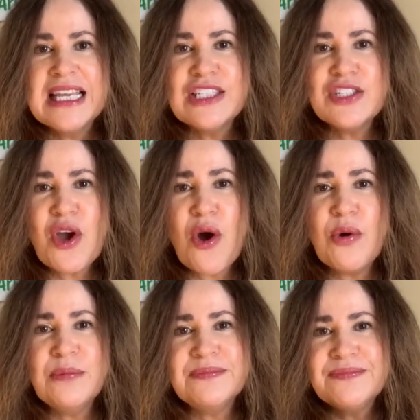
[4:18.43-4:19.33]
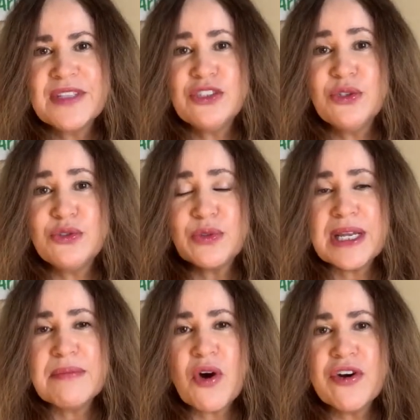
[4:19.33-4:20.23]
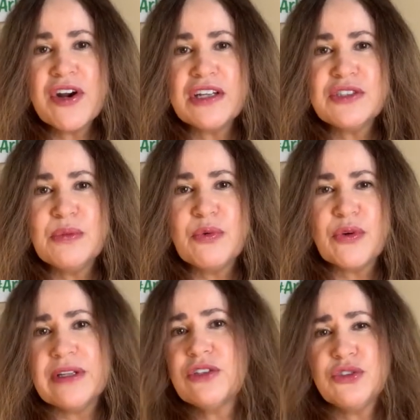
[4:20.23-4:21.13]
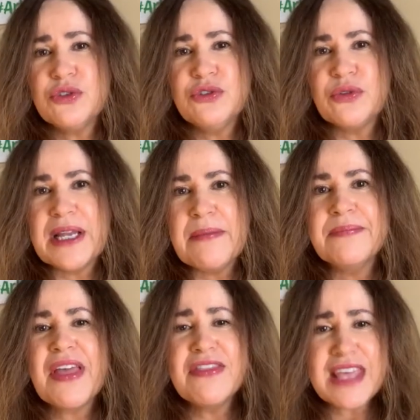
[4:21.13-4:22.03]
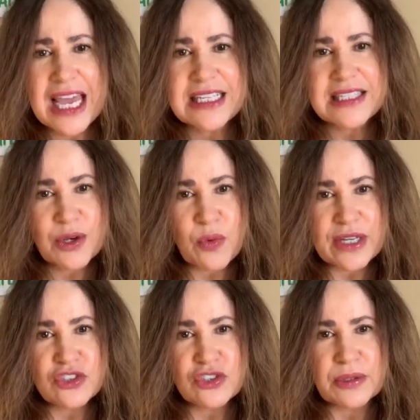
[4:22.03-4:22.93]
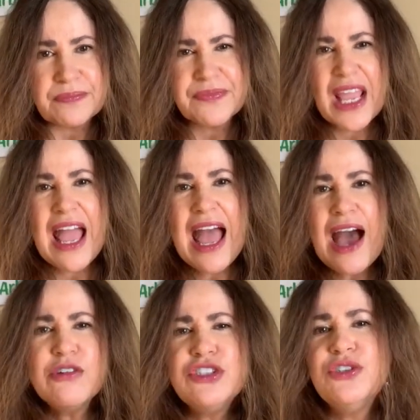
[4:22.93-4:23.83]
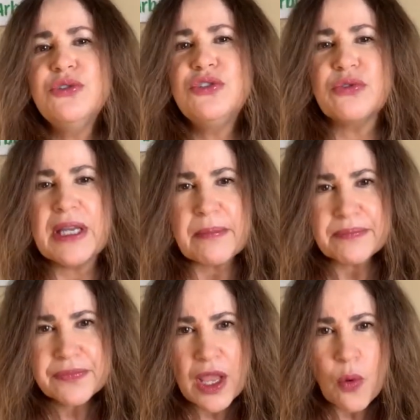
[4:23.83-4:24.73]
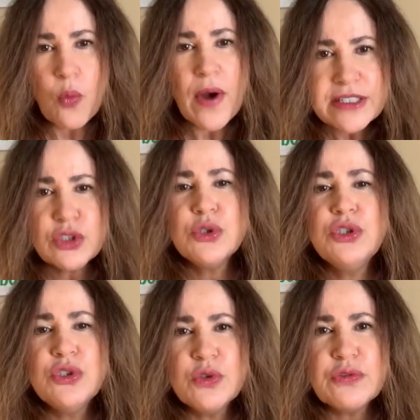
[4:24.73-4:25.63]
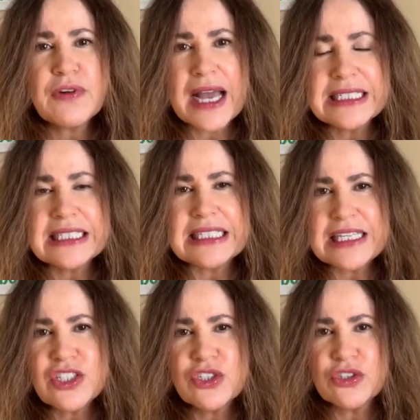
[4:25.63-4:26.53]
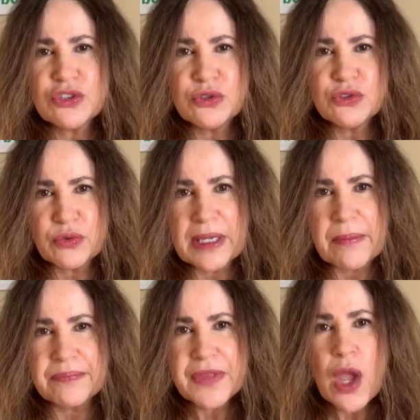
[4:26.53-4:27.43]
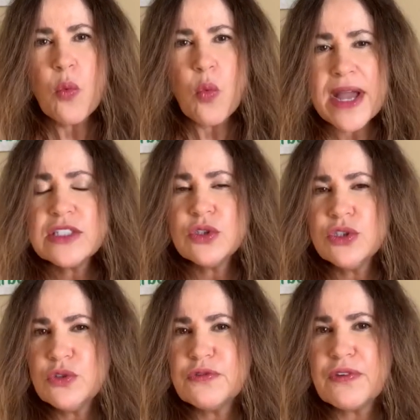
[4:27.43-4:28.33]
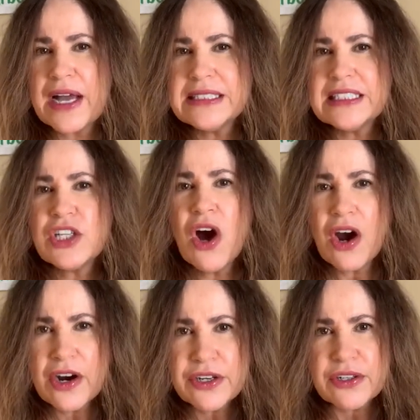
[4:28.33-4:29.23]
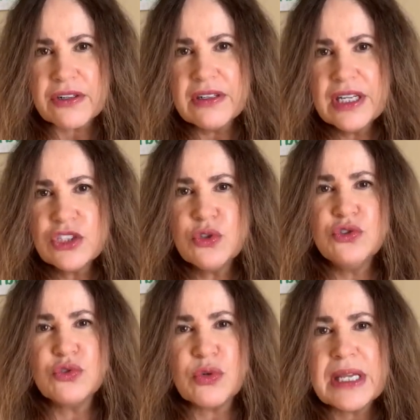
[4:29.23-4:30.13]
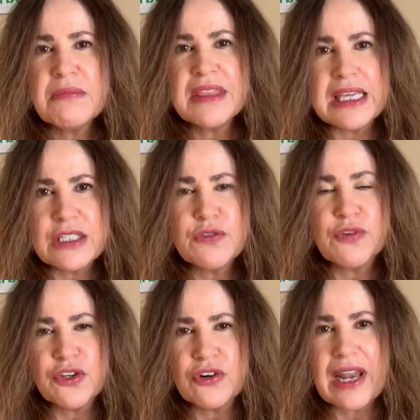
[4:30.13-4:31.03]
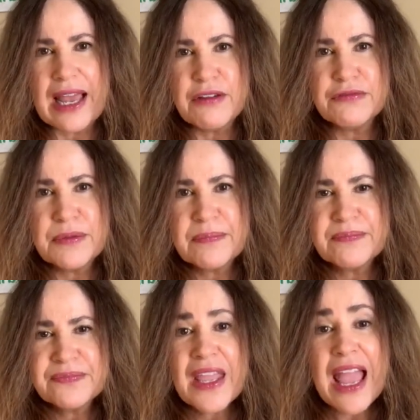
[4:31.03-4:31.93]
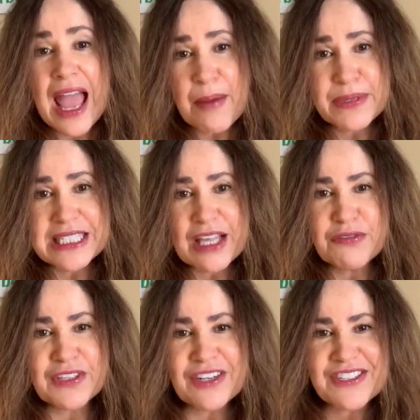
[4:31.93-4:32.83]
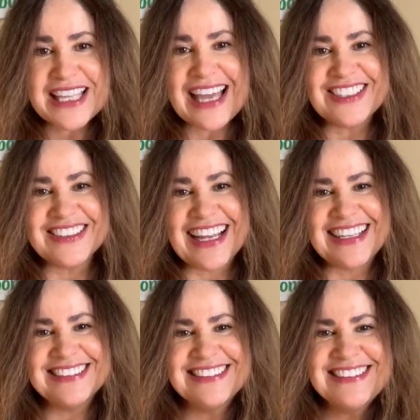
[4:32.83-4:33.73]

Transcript: So to dream or not to dream, that is the question. How do you dream? When do you find it easier to dream? When do you find it harder to dream things for your life? Happy Self-Care Saturday.